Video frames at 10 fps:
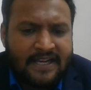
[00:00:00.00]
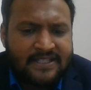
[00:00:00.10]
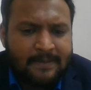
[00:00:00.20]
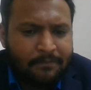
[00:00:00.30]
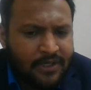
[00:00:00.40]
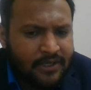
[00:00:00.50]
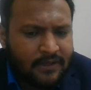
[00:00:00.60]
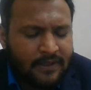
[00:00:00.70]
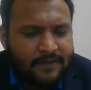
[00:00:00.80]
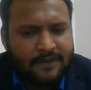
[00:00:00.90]

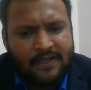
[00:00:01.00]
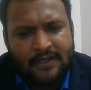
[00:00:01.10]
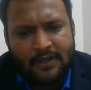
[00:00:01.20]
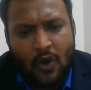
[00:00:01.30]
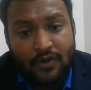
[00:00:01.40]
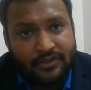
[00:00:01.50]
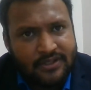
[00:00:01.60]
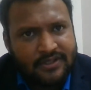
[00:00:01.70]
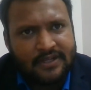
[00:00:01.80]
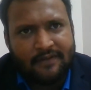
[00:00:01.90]
accepted the
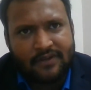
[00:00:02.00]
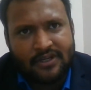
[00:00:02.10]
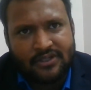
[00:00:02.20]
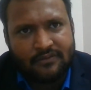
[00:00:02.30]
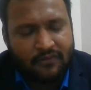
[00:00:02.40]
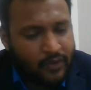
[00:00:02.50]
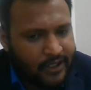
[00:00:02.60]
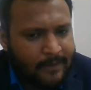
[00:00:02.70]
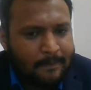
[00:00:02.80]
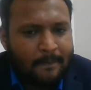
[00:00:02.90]
Austin's definition
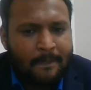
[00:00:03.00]
fully.